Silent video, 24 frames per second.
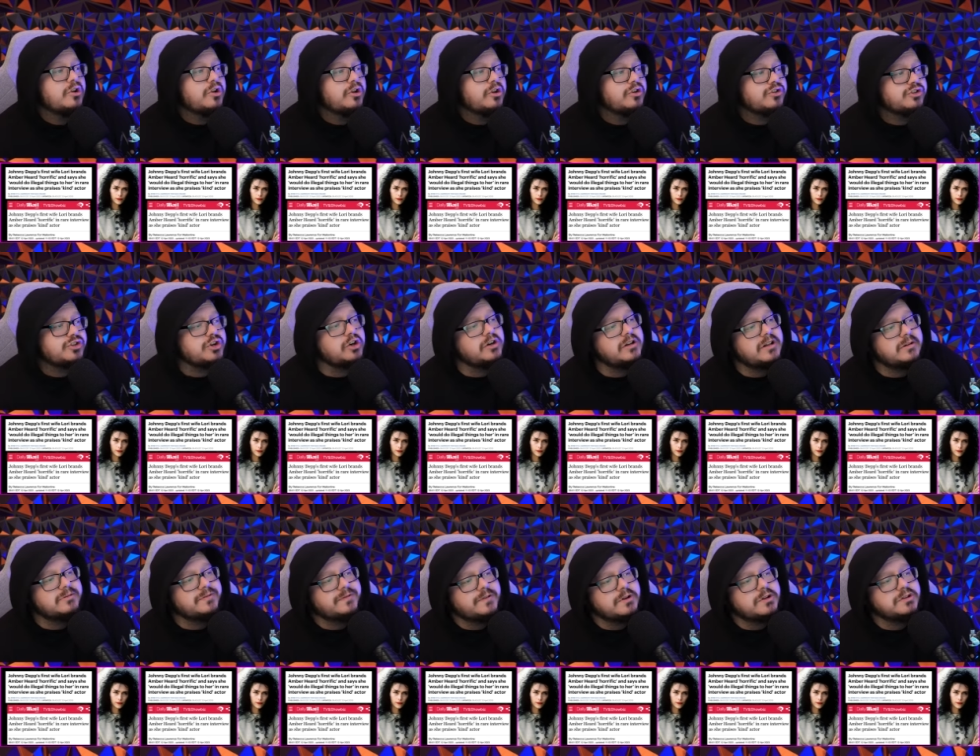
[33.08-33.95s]
Johnny Depp's
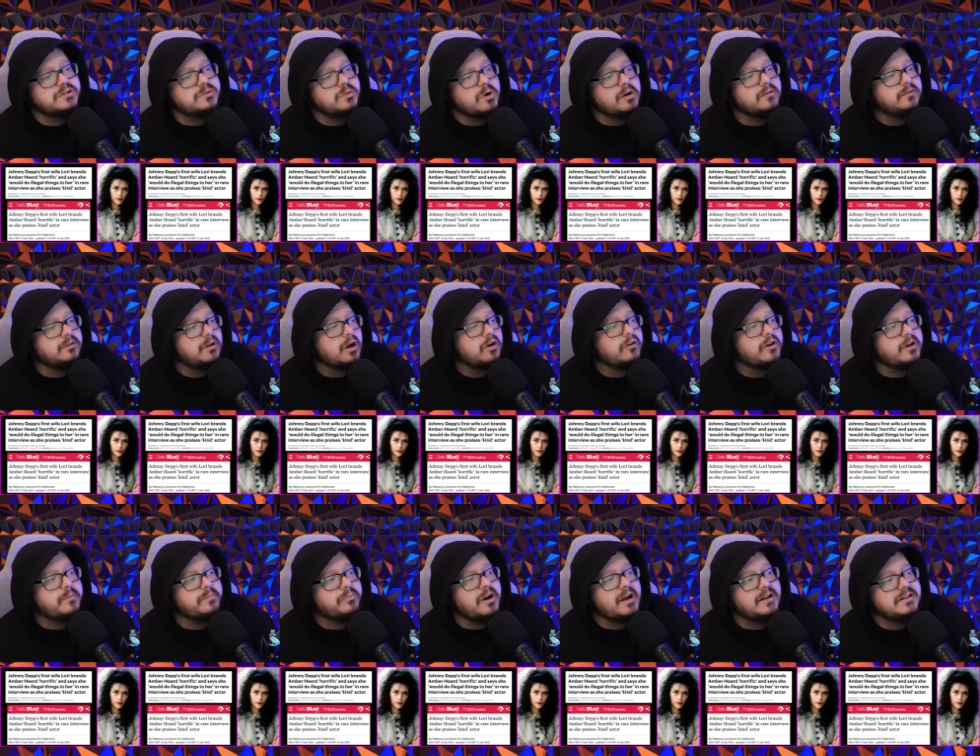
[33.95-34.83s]
first wife, Lori,
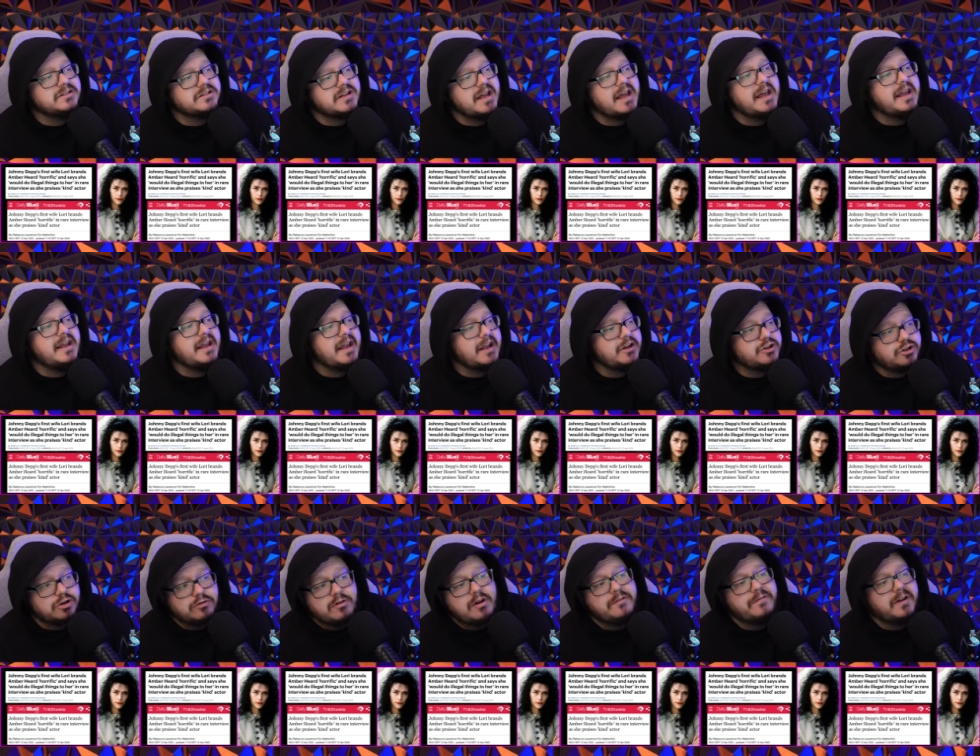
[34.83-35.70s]
brands A.H.
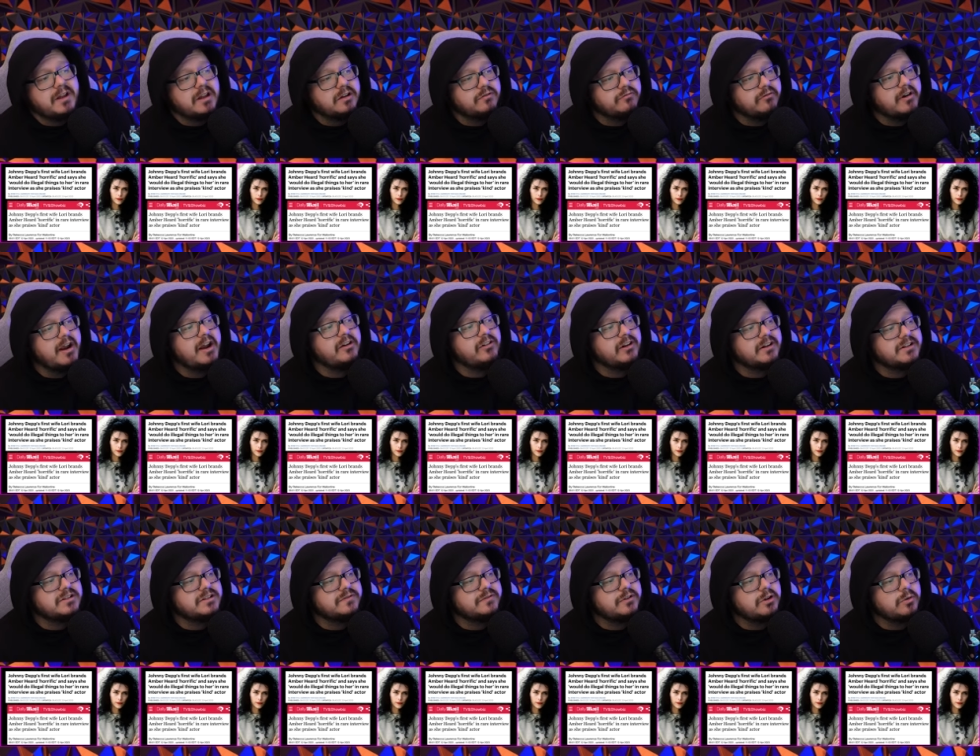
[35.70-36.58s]
horrific in rare
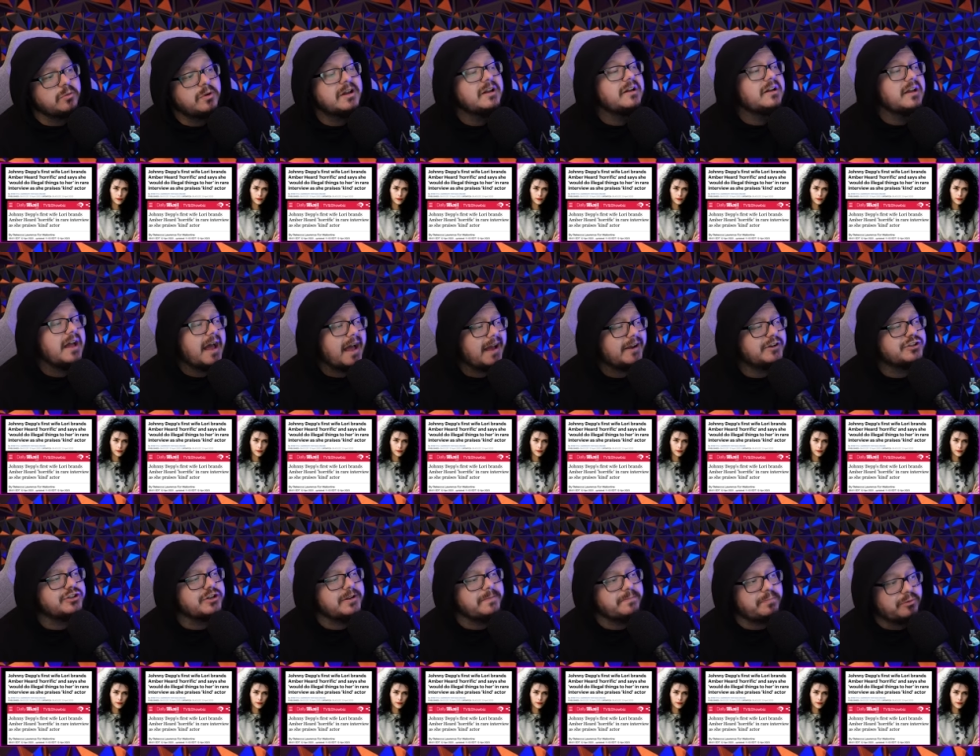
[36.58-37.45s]
interview as
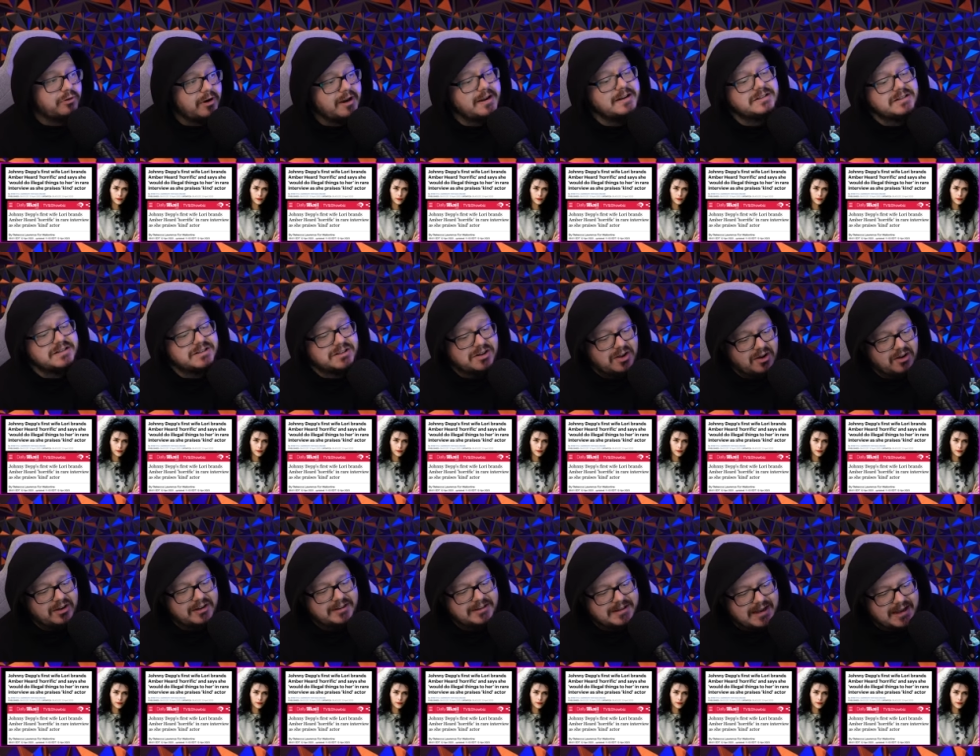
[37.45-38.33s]
she praises
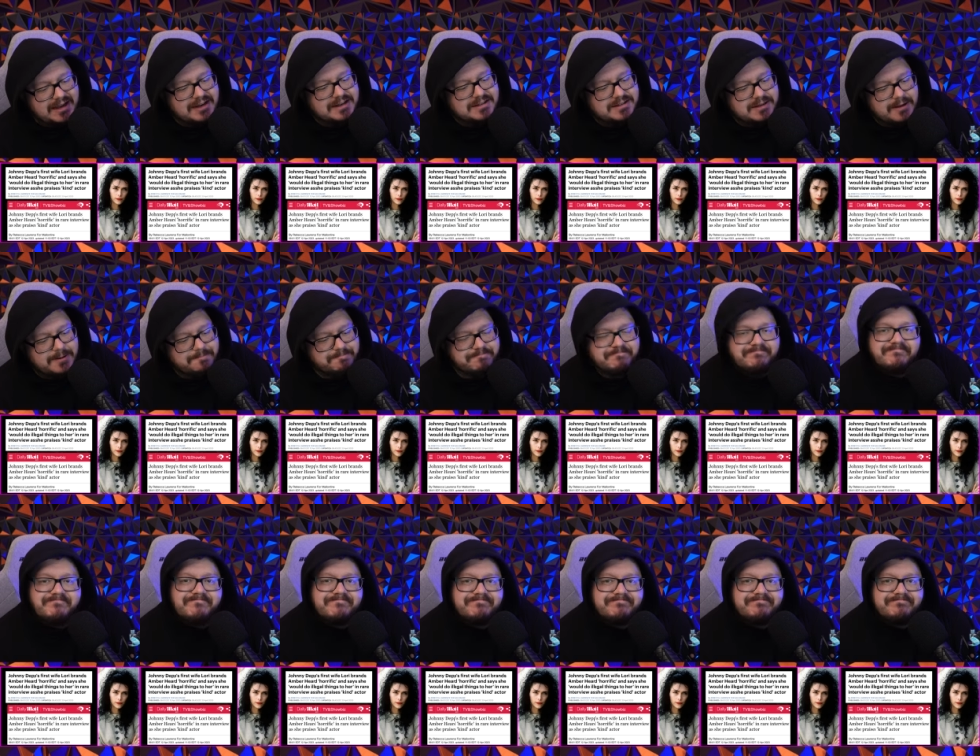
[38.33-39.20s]
kind actor.
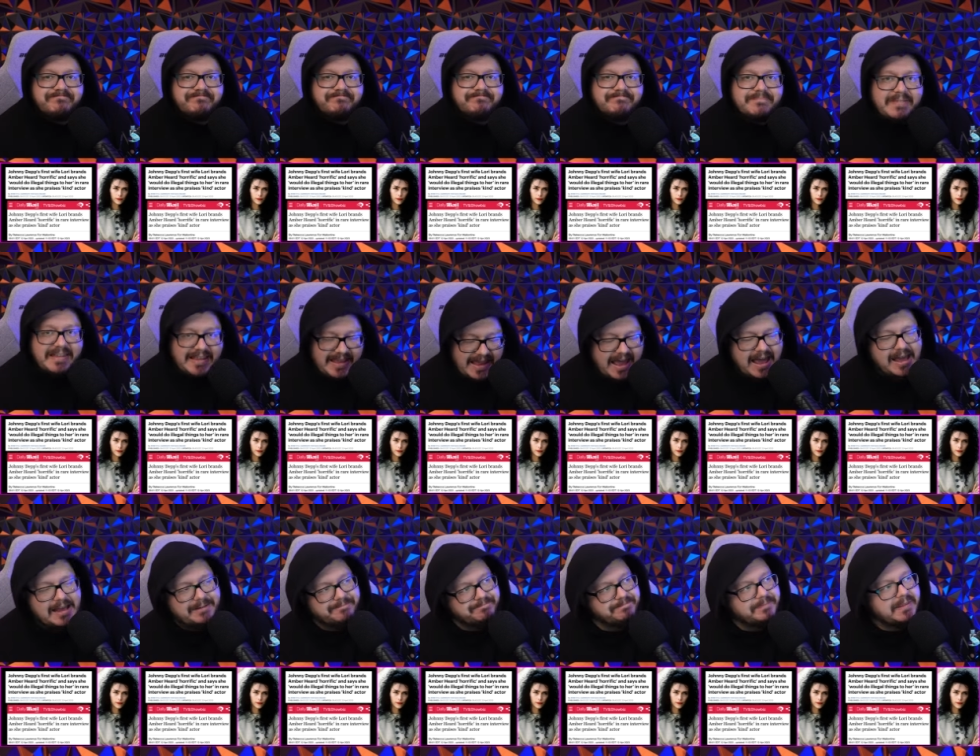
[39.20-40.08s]
Yeah,
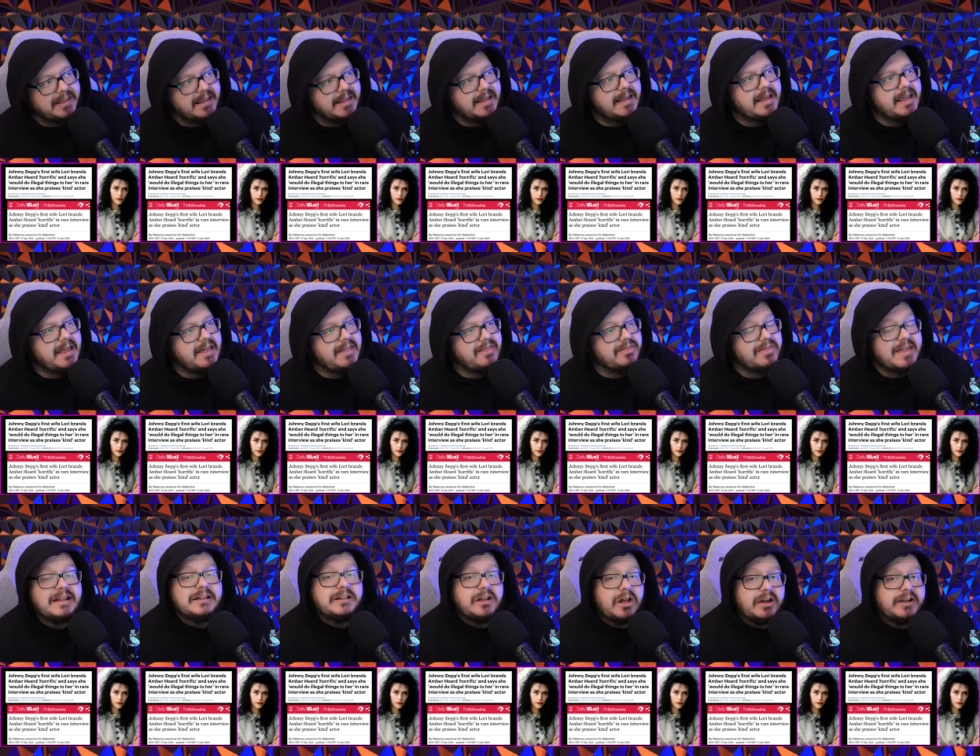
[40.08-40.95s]
they
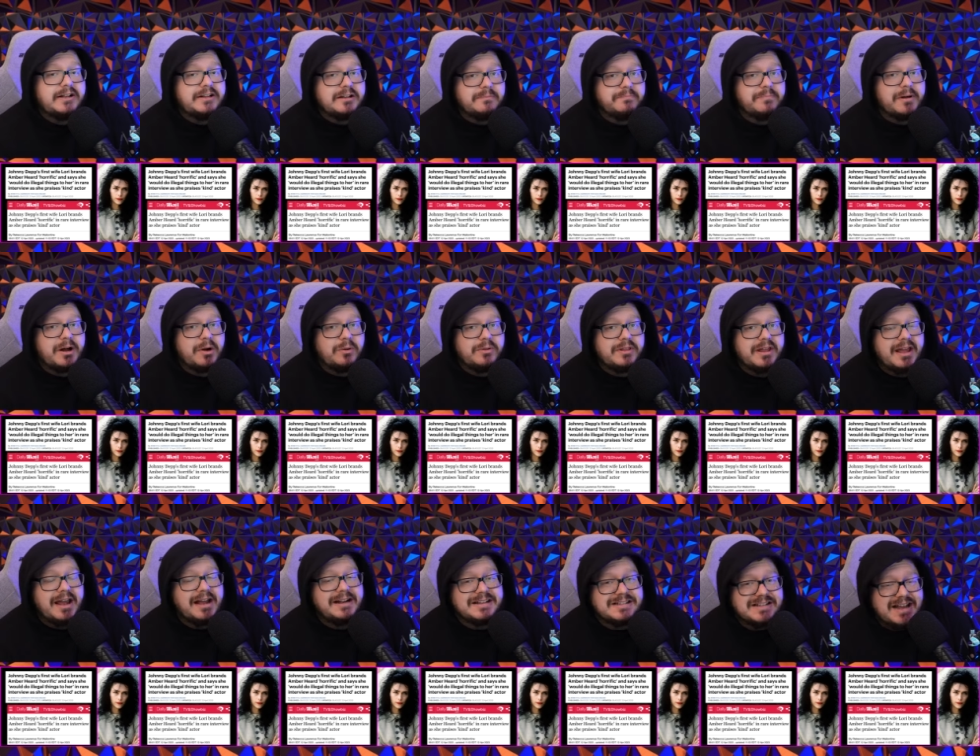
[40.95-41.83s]
lied about it,
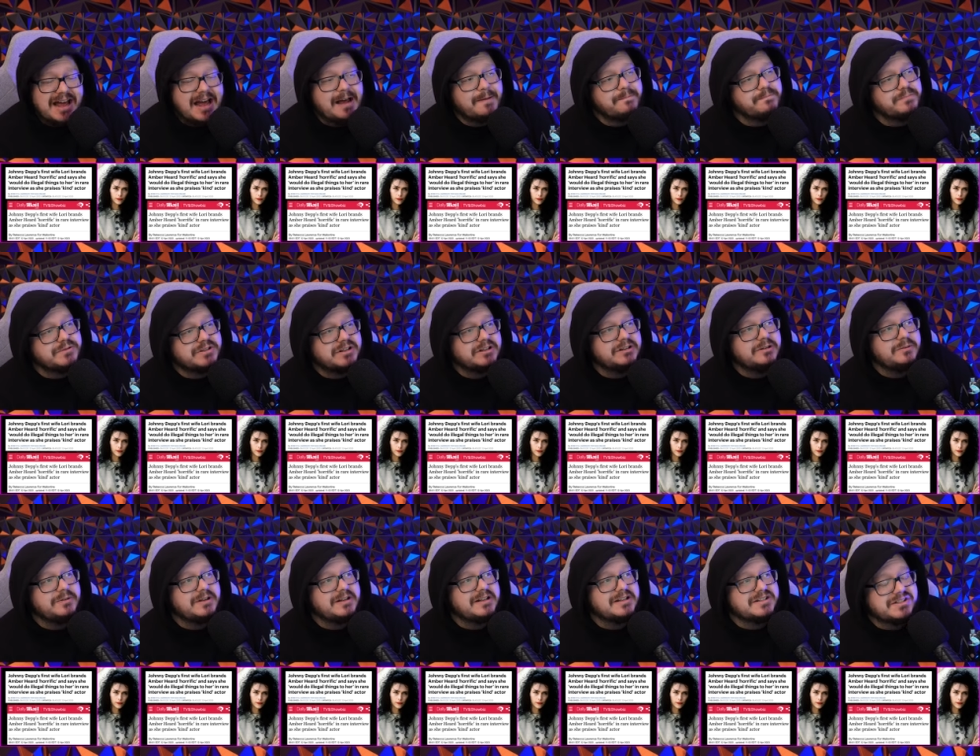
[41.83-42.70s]
and it's
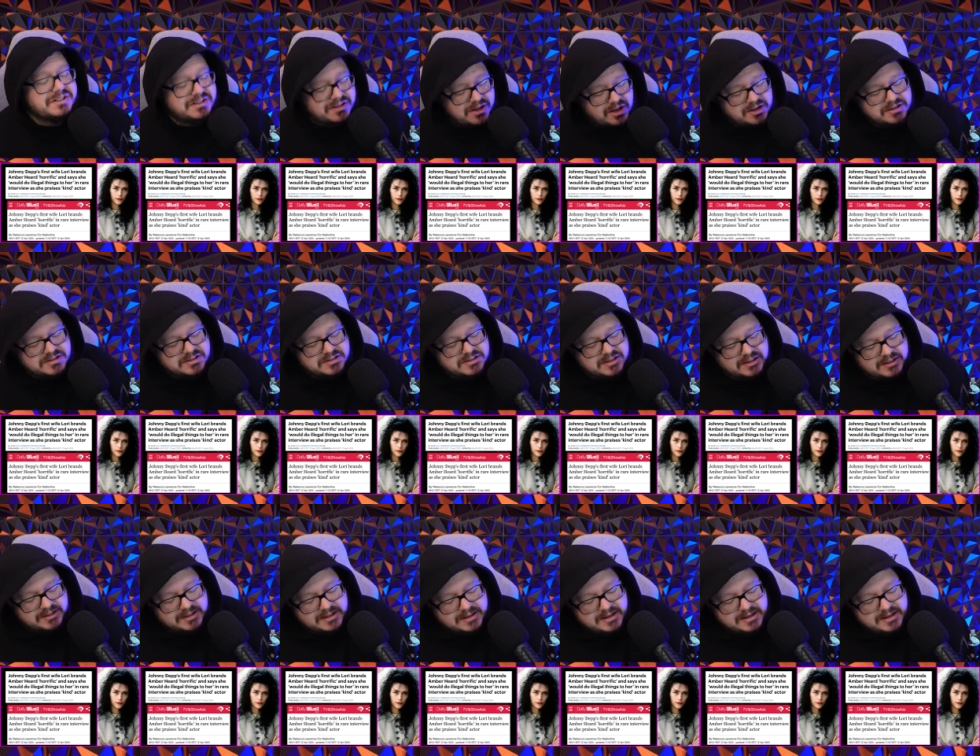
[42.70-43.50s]
absolutely disgusting.